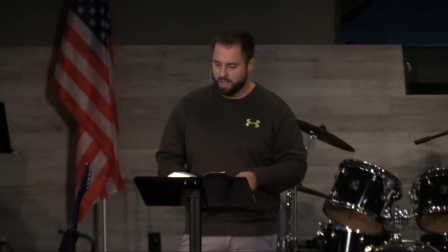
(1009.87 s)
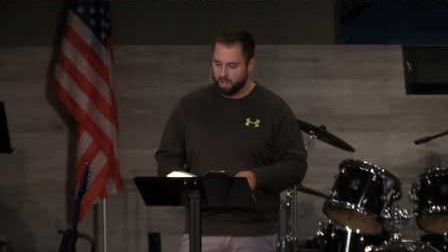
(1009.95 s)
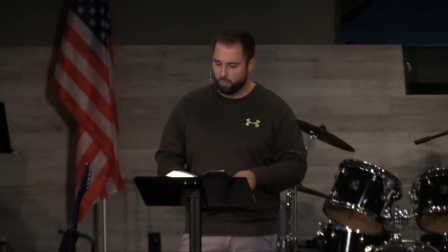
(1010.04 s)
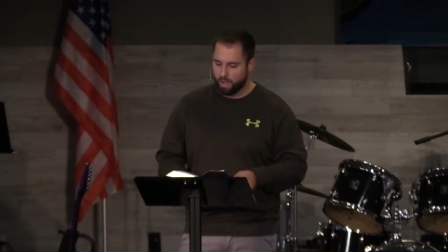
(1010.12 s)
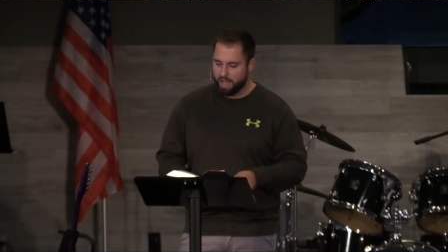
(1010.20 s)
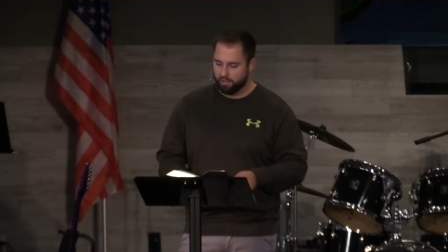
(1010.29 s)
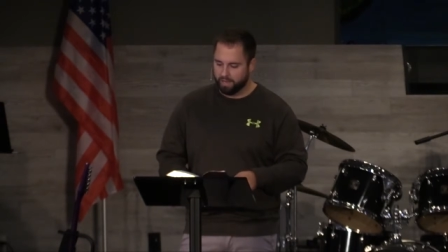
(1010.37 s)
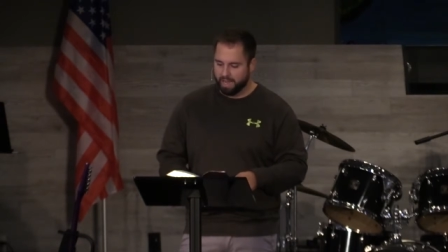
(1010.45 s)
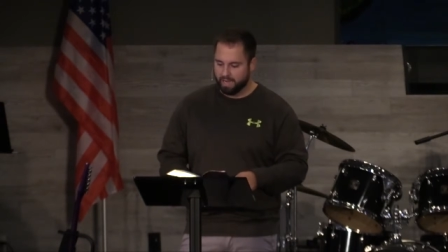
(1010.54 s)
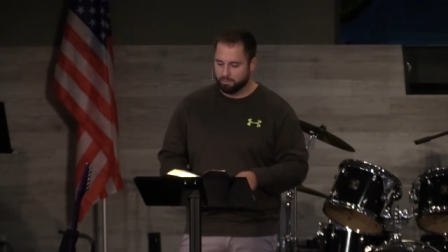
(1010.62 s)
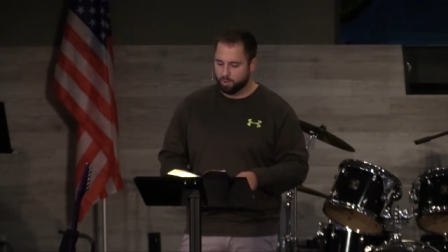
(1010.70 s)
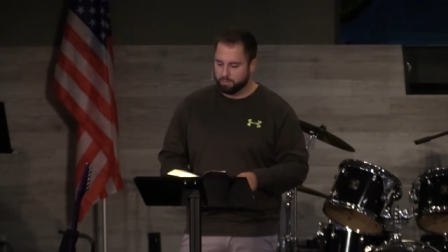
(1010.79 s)
A wild
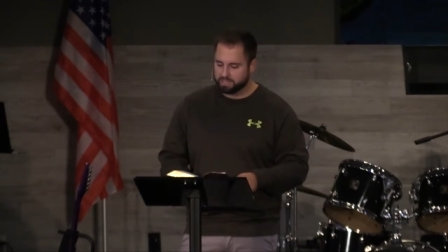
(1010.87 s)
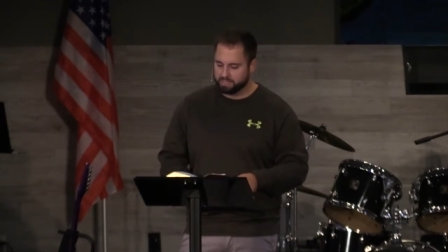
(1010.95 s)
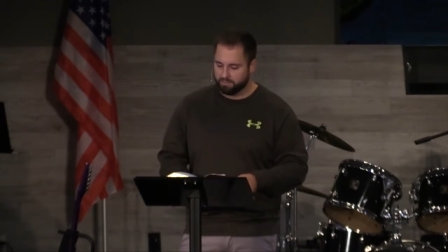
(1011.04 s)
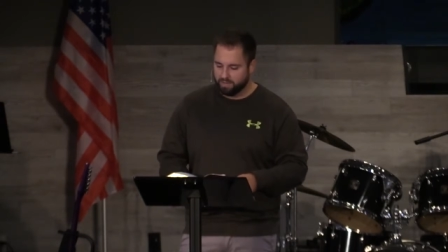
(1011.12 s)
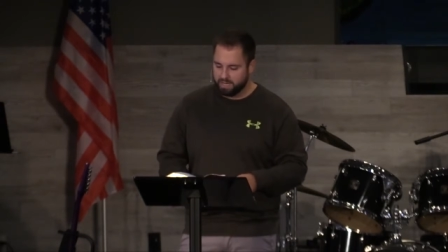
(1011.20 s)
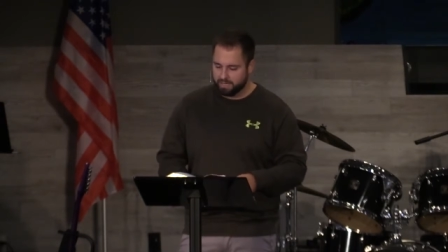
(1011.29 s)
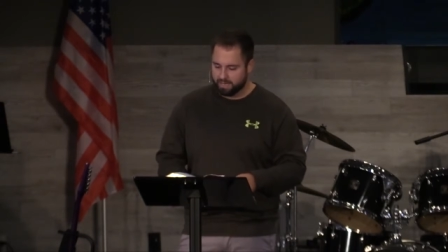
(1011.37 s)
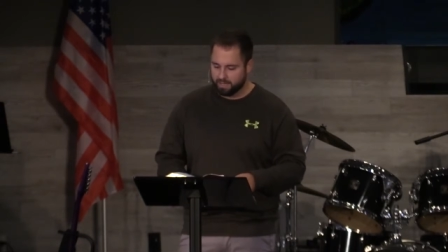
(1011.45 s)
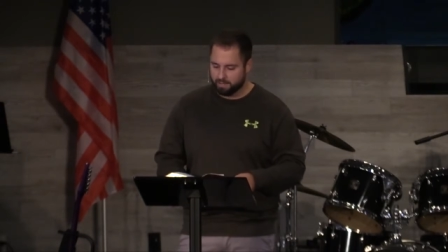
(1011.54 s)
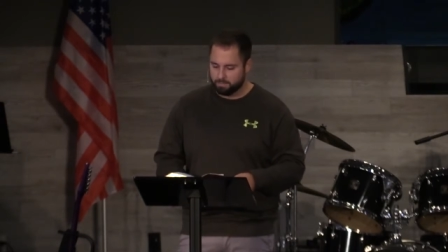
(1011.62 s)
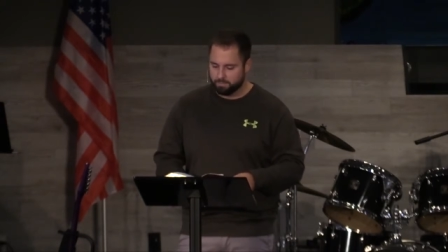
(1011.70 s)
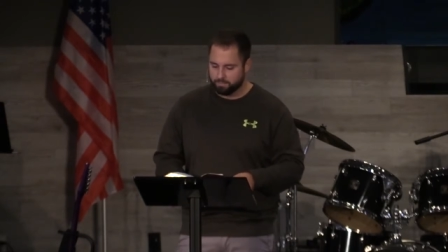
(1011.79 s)
animal must have eaten
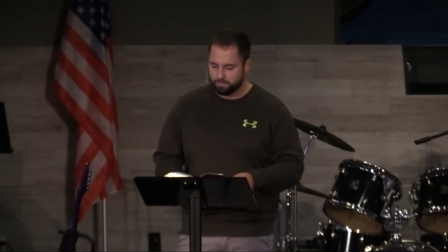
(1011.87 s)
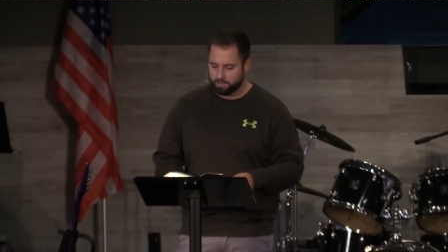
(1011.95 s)
him.